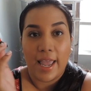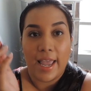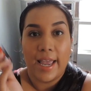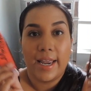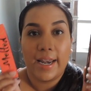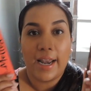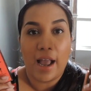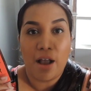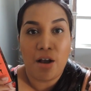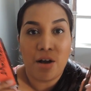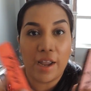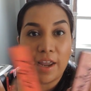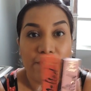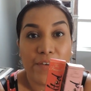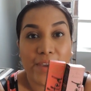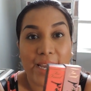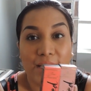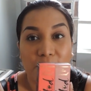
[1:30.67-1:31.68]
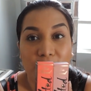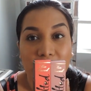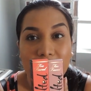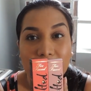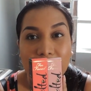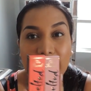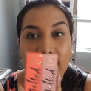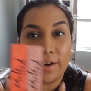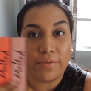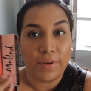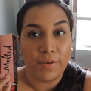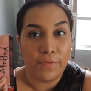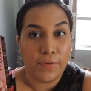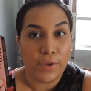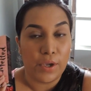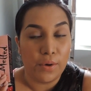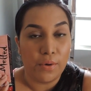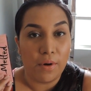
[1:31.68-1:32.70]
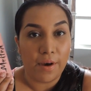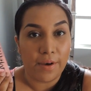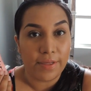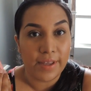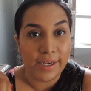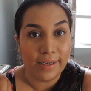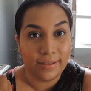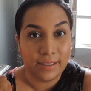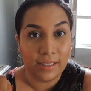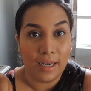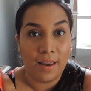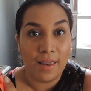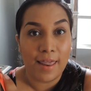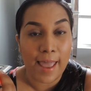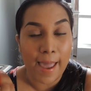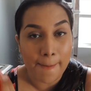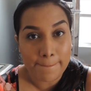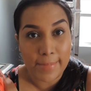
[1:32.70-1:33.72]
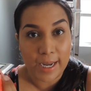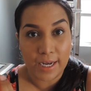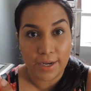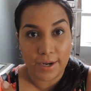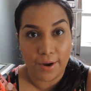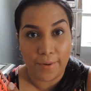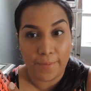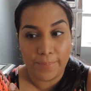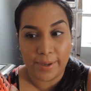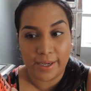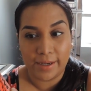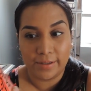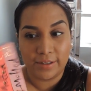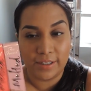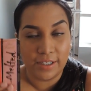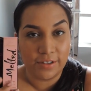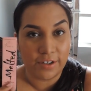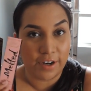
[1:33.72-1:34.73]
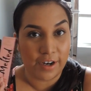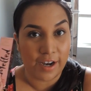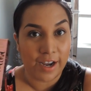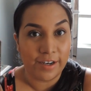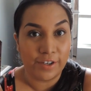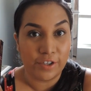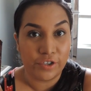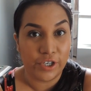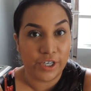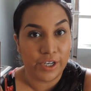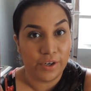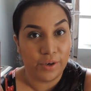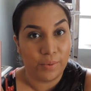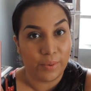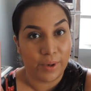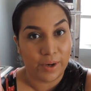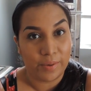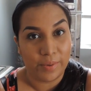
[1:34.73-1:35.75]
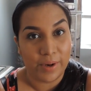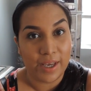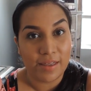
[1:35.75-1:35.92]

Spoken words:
And if you guys want to see a review on these, let me know because these are kind of tricky to work